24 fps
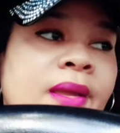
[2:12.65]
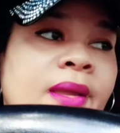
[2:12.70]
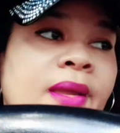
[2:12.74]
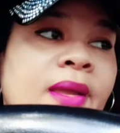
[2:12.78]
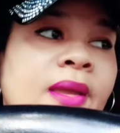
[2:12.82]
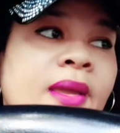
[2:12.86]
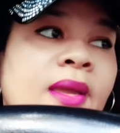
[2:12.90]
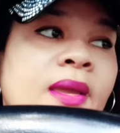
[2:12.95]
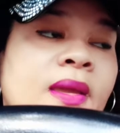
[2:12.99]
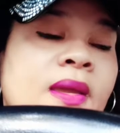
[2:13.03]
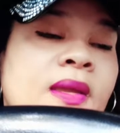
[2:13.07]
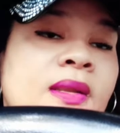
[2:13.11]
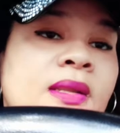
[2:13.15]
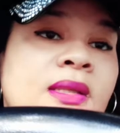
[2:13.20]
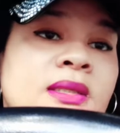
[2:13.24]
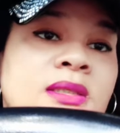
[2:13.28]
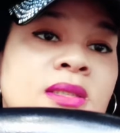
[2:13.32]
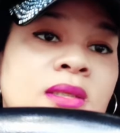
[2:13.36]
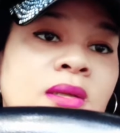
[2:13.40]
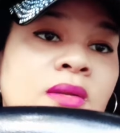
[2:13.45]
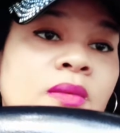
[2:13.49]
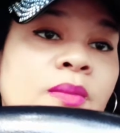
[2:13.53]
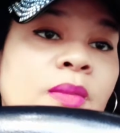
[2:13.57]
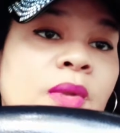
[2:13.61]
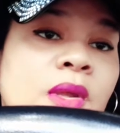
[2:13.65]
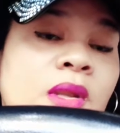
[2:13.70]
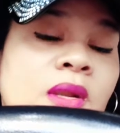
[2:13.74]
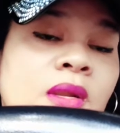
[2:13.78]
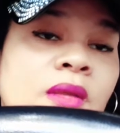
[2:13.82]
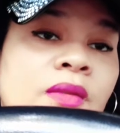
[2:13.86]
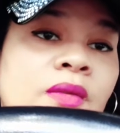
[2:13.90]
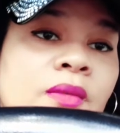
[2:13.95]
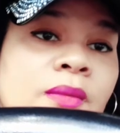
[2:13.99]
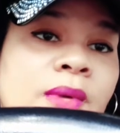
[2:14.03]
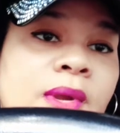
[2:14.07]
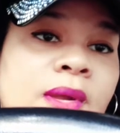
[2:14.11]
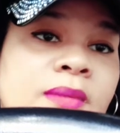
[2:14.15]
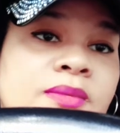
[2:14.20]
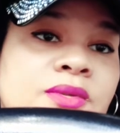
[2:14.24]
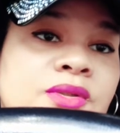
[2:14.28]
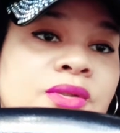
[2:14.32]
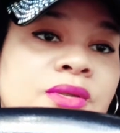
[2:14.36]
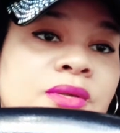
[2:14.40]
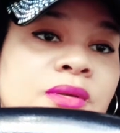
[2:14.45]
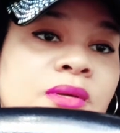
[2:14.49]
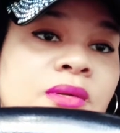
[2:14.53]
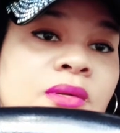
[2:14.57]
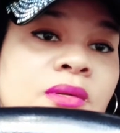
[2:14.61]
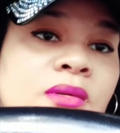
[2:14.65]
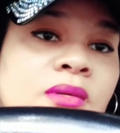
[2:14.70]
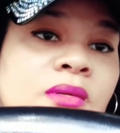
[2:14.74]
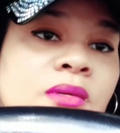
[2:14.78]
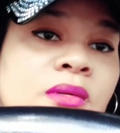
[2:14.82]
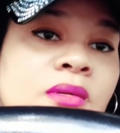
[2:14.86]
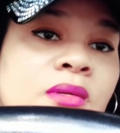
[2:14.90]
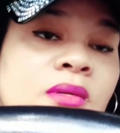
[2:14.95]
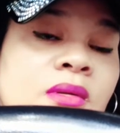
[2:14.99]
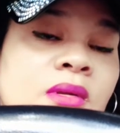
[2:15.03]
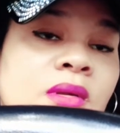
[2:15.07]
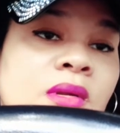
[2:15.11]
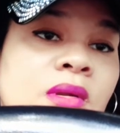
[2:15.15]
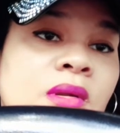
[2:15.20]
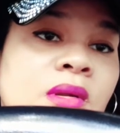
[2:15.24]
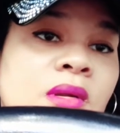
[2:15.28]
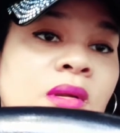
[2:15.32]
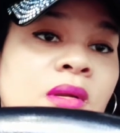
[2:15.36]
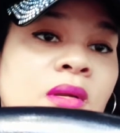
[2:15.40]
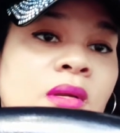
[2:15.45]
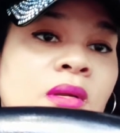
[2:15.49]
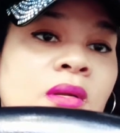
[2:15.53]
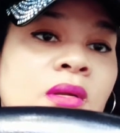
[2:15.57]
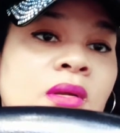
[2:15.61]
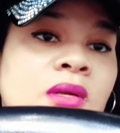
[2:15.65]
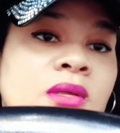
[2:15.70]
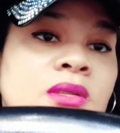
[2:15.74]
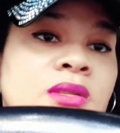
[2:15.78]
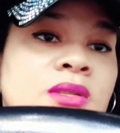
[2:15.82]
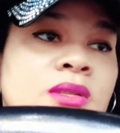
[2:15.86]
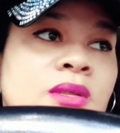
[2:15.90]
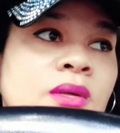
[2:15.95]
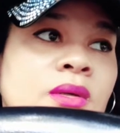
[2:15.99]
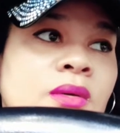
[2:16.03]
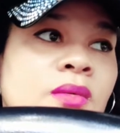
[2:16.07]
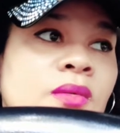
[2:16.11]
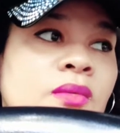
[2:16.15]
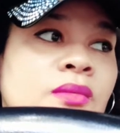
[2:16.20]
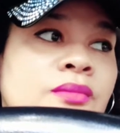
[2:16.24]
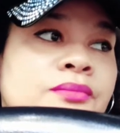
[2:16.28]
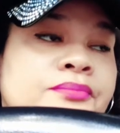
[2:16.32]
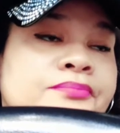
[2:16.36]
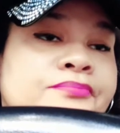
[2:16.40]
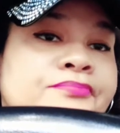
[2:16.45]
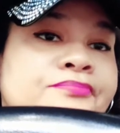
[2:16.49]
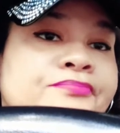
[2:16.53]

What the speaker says: and it's going to be another rapture. So